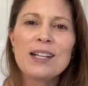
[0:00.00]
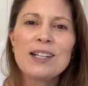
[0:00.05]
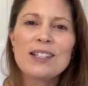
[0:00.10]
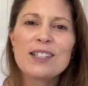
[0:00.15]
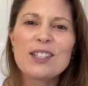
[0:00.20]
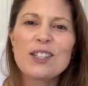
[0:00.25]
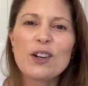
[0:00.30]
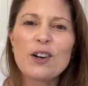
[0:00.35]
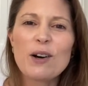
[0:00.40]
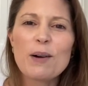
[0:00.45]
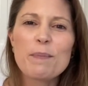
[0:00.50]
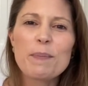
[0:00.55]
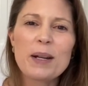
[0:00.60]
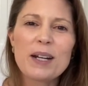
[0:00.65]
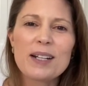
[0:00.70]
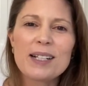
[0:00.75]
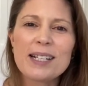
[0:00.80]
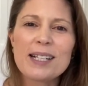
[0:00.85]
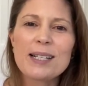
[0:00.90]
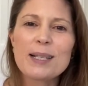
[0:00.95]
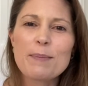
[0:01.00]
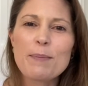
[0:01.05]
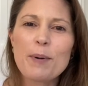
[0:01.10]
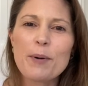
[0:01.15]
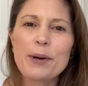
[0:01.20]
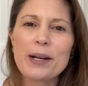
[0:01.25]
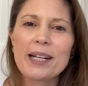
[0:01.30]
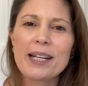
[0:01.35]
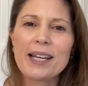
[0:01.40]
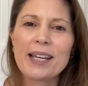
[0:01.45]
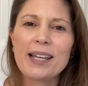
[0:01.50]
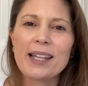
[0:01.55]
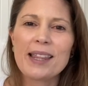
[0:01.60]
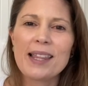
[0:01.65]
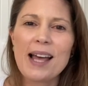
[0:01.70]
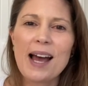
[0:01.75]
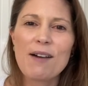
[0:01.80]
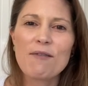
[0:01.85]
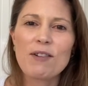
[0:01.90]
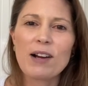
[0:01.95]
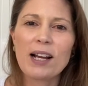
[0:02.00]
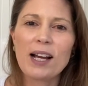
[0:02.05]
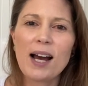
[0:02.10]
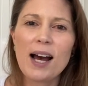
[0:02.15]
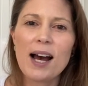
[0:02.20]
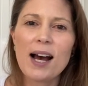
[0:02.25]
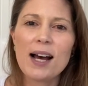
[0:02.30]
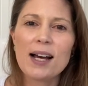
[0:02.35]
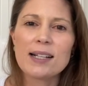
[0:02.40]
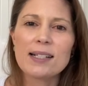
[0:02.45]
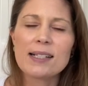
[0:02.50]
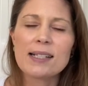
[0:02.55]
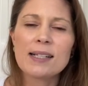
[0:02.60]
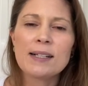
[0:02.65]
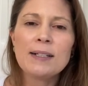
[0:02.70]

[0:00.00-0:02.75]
So a bit disappointing in that regard.